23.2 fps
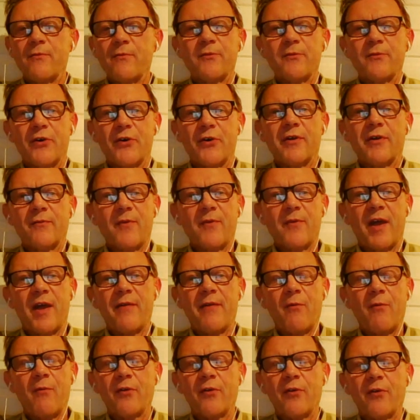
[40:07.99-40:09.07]
turned
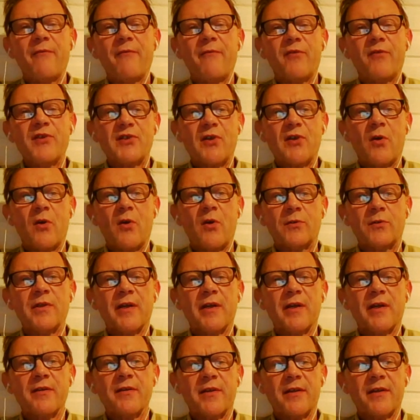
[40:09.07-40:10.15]
on every stone
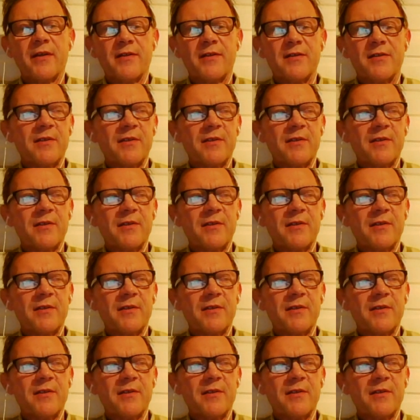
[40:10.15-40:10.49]
that